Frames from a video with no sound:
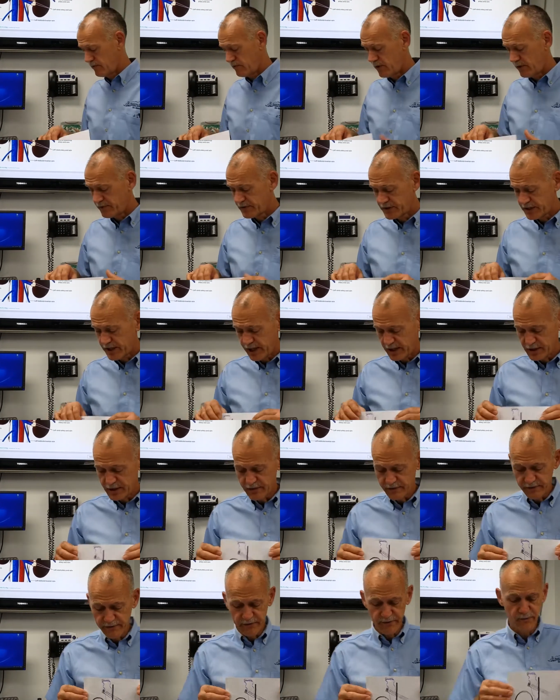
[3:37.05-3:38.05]
rough sketch
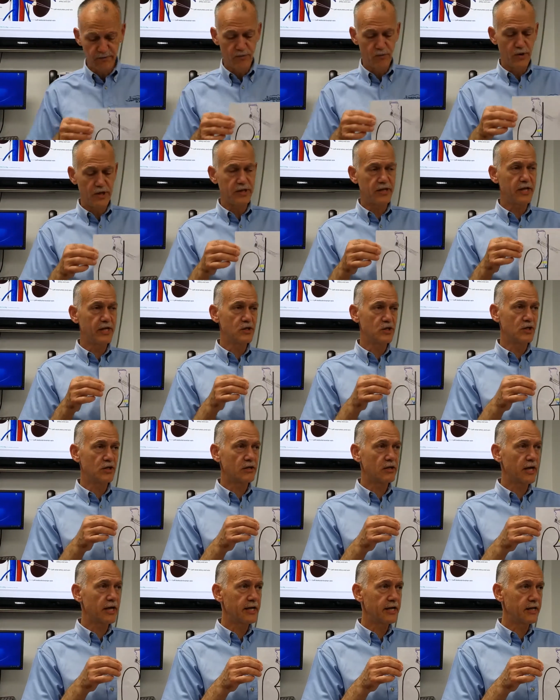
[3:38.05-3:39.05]
of what things
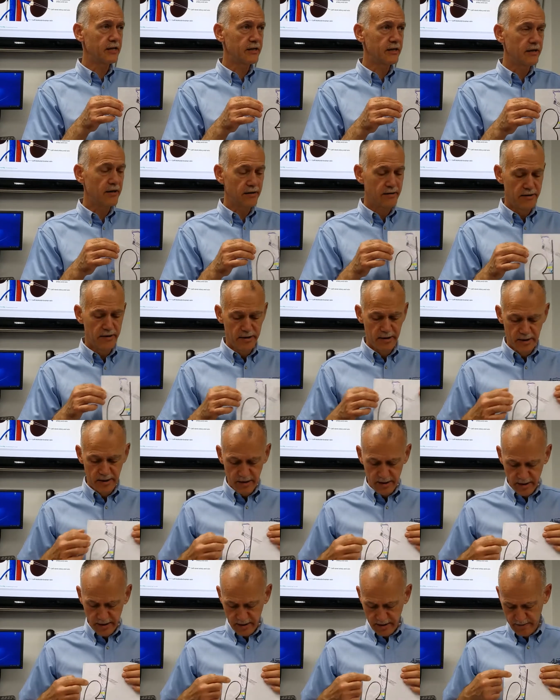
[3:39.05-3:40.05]
look like in there.
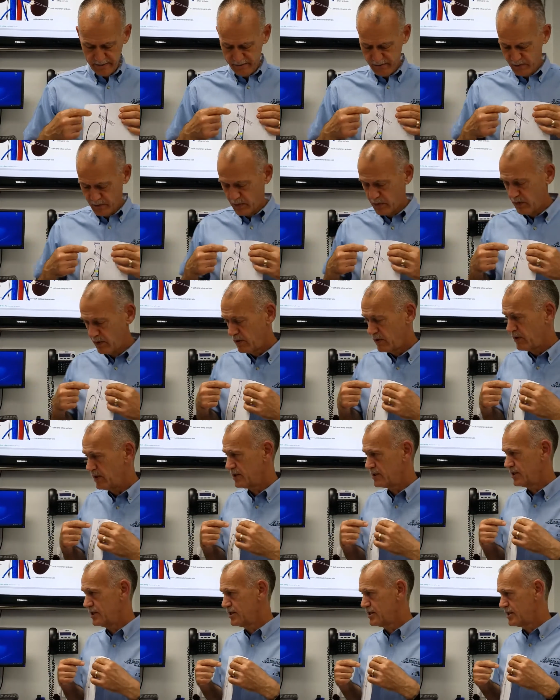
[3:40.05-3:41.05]

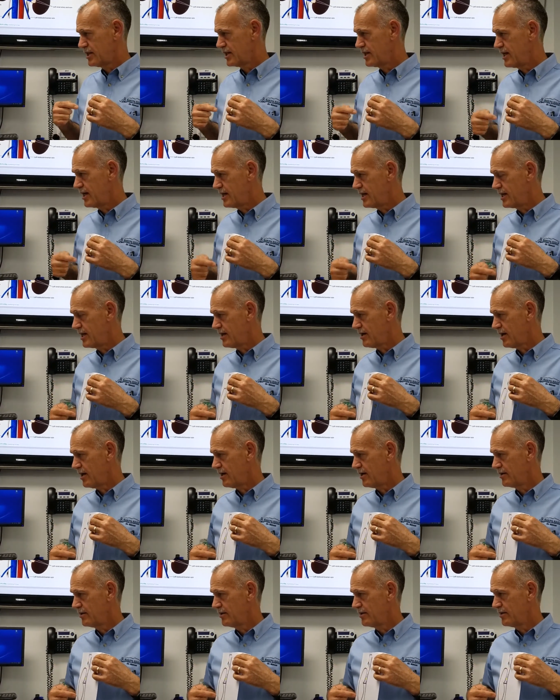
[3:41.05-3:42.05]
This is the kidney
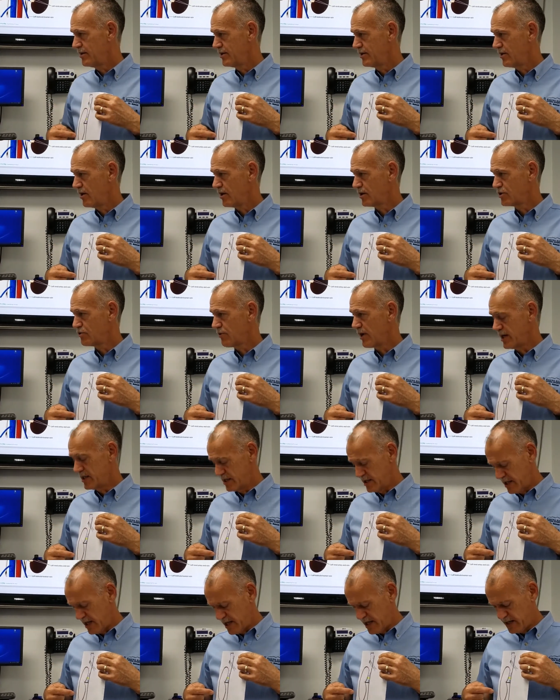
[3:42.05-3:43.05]
on the dog's right
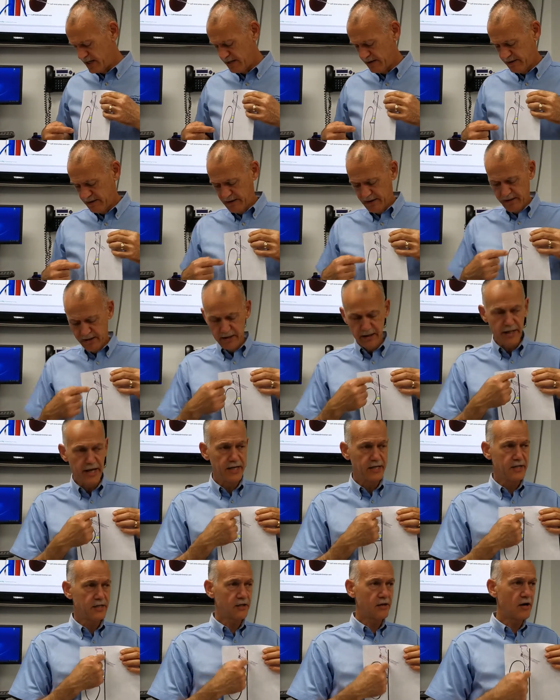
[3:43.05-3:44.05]
side.
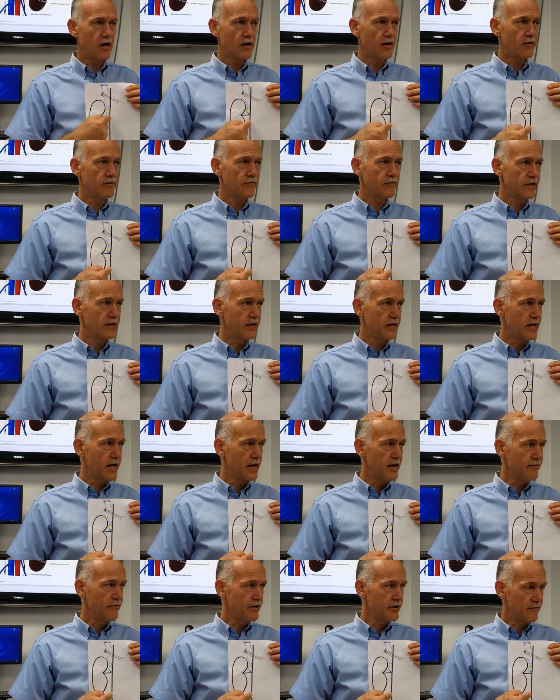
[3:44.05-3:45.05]
That's the caudal vena
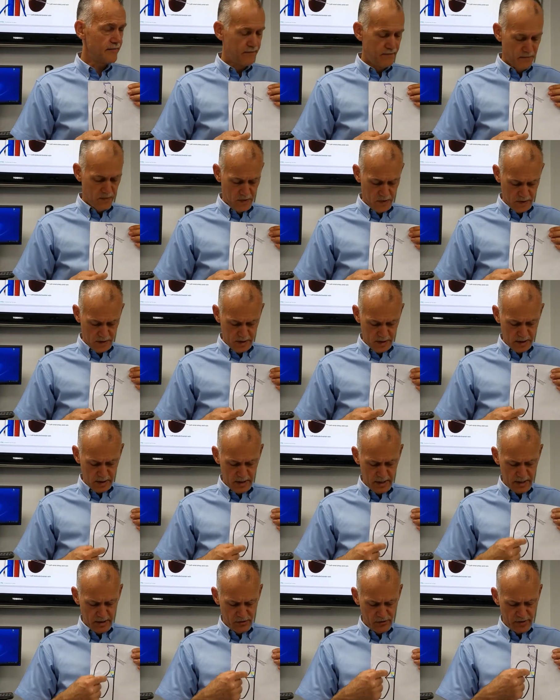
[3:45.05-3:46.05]
cava.
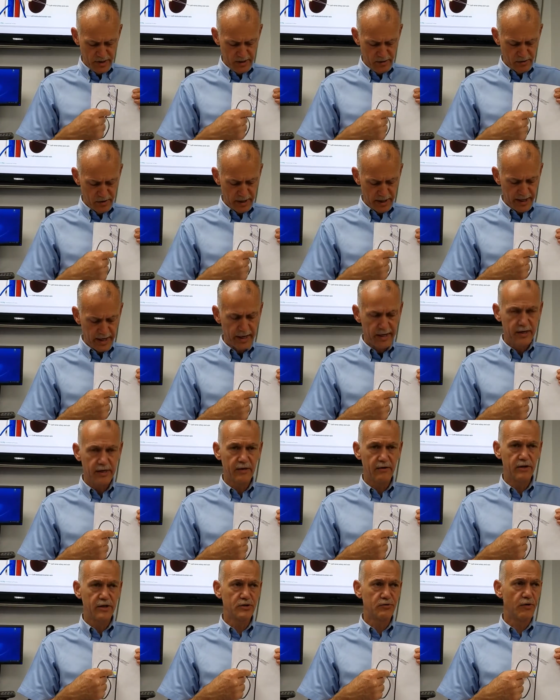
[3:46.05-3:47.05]
The adrenal gland
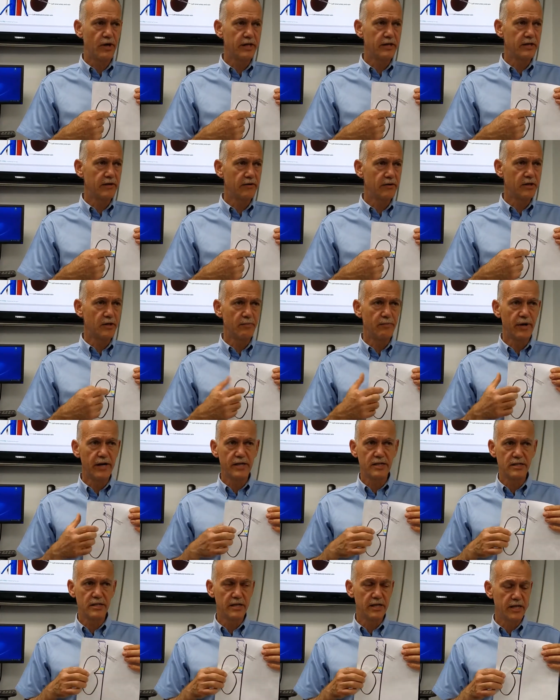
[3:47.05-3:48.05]
is right there at the
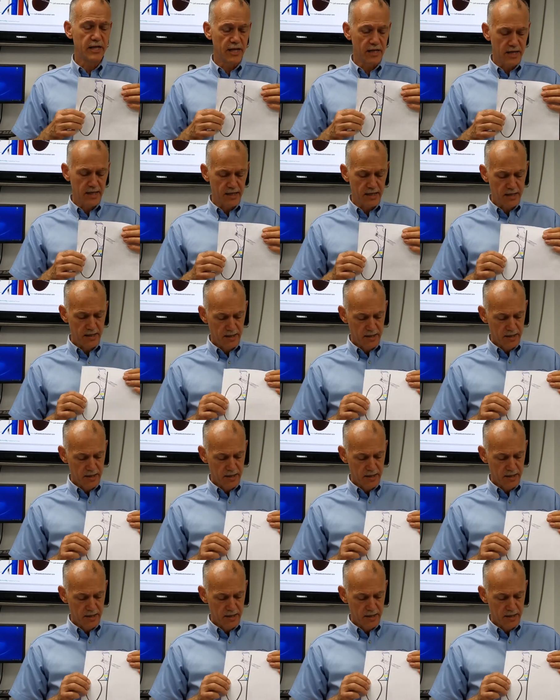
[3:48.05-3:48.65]
base of the kidney.